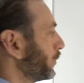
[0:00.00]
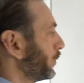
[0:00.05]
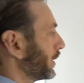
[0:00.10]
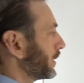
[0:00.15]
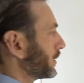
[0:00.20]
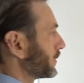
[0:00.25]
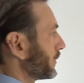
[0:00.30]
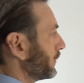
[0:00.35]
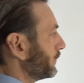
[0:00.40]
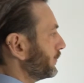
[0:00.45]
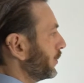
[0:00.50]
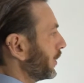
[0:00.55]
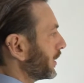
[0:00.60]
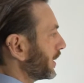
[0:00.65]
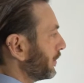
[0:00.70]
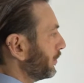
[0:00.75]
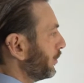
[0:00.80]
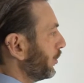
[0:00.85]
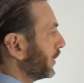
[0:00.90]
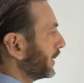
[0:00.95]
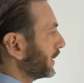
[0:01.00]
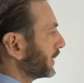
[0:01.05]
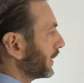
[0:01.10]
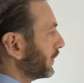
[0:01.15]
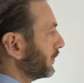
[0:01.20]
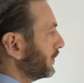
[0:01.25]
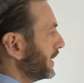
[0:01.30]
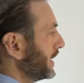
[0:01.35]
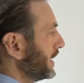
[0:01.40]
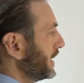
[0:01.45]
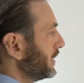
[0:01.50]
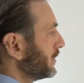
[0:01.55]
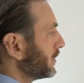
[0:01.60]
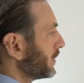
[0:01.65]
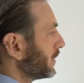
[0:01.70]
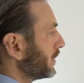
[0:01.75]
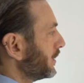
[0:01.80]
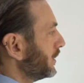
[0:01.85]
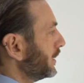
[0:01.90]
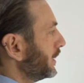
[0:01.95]
Whereas if you had a point down
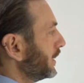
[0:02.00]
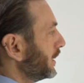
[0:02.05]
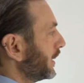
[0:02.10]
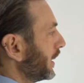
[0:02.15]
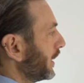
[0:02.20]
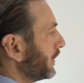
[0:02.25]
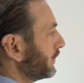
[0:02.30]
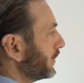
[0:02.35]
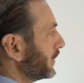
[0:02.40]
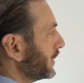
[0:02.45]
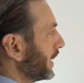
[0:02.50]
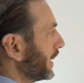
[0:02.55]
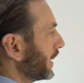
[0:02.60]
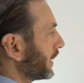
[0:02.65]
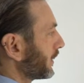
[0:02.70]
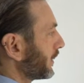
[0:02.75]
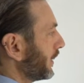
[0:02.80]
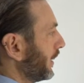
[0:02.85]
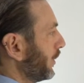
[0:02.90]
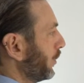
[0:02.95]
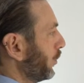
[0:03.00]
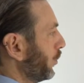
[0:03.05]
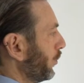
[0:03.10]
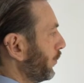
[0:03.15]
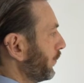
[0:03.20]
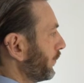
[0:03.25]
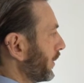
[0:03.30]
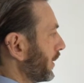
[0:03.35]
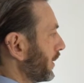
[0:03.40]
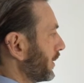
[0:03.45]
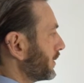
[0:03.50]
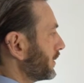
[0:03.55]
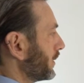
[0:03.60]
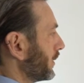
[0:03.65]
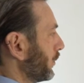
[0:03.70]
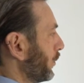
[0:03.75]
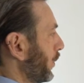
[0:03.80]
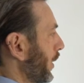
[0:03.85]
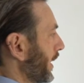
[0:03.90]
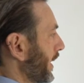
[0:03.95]
here, if you take that over to
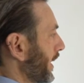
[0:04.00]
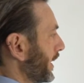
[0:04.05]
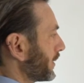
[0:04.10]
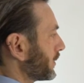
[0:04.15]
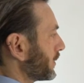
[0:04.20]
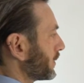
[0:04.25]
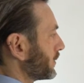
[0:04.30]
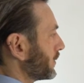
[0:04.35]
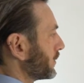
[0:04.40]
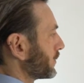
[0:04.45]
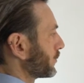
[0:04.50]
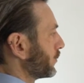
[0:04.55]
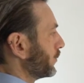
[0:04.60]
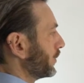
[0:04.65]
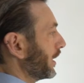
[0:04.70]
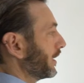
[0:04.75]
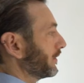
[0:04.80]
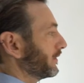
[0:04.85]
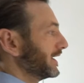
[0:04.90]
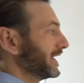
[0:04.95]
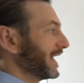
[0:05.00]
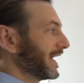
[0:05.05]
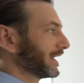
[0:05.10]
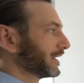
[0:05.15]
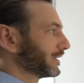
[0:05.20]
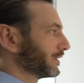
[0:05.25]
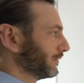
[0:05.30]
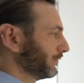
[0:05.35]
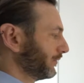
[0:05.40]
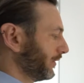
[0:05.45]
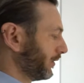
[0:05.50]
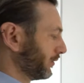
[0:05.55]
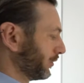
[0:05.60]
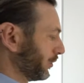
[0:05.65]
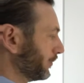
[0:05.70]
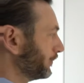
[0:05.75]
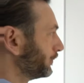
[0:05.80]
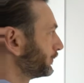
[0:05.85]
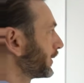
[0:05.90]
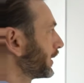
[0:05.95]
the y-axis, it's going to have a negative
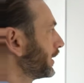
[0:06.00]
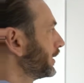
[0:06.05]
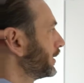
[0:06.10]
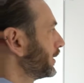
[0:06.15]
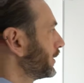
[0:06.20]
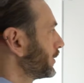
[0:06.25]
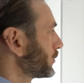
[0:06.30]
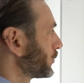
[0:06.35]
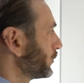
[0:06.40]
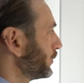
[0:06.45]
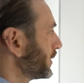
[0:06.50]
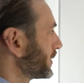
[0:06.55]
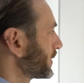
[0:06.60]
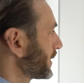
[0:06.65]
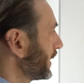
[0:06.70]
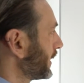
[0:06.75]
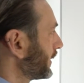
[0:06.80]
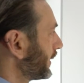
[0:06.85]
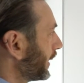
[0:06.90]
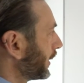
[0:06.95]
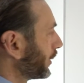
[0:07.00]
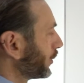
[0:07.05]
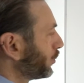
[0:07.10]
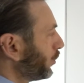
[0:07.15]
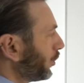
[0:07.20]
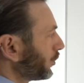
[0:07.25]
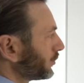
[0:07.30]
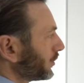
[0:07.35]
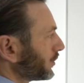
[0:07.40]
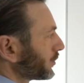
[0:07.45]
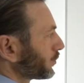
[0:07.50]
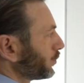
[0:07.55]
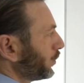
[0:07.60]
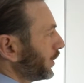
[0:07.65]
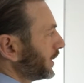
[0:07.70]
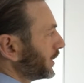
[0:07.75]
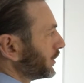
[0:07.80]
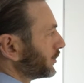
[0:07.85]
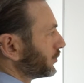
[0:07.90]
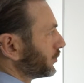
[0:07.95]
value. So we say that in quadrants
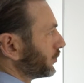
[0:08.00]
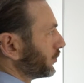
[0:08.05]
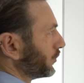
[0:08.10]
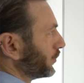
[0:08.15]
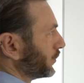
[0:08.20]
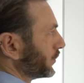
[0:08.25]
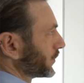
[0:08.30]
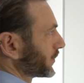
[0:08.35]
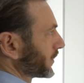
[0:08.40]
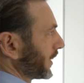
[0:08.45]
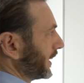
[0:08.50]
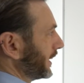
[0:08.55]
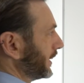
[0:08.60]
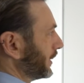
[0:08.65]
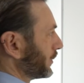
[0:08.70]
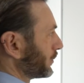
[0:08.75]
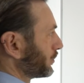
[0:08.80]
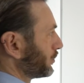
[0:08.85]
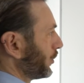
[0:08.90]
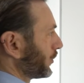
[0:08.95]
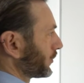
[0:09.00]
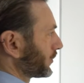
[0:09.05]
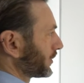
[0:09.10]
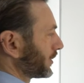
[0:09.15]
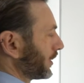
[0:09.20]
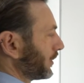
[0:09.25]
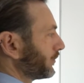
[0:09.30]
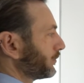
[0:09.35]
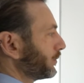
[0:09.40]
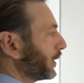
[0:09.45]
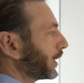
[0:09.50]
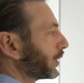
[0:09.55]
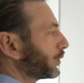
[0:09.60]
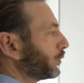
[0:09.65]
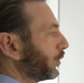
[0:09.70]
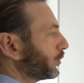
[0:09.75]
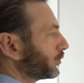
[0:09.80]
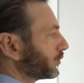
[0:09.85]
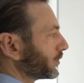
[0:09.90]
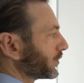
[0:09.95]
one and two, sine is positive, but in
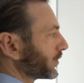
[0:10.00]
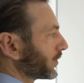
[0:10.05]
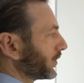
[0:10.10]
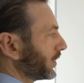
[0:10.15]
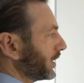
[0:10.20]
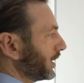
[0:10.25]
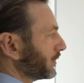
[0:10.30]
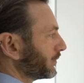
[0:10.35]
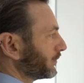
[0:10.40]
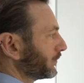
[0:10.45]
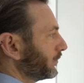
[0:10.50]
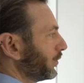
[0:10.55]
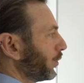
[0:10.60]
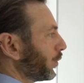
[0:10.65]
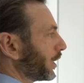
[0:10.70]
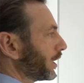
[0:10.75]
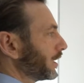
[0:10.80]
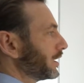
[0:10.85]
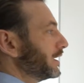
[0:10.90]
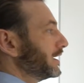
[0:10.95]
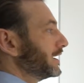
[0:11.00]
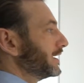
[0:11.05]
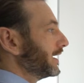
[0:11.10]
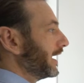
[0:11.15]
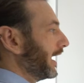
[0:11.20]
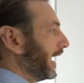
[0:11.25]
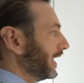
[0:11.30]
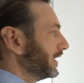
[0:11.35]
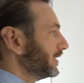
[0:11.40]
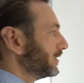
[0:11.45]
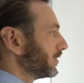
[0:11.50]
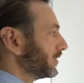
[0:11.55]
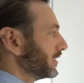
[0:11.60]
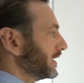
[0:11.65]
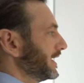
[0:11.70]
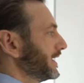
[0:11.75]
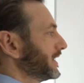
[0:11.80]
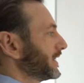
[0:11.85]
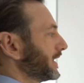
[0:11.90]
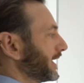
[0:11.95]
quadrants three and four,
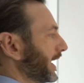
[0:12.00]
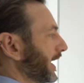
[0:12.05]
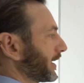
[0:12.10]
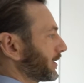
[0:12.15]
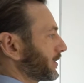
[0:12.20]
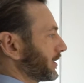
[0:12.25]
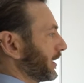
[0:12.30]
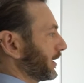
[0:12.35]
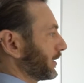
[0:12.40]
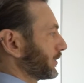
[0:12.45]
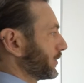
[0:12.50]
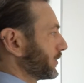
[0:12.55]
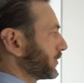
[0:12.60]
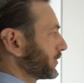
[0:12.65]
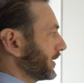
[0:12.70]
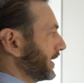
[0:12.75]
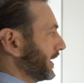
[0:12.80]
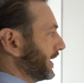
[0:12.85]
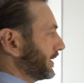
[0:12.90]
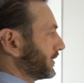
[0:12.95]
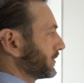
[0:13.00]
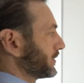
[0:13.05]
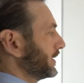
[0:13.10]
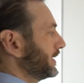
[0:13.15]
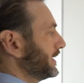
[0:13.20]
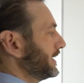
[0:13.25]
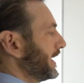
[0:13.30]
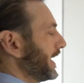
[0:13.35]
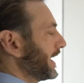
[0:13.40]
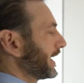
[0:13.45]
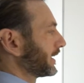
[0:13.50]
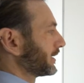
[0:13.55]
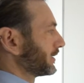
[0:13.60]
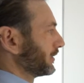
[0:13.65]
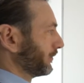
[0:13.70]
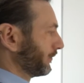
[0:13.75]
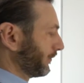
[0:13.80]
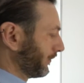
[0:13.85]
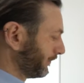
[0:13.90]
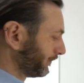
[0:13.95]
underneath the x-axis, it's
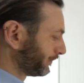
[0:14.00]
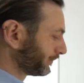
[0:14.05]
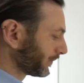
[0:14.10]
negative.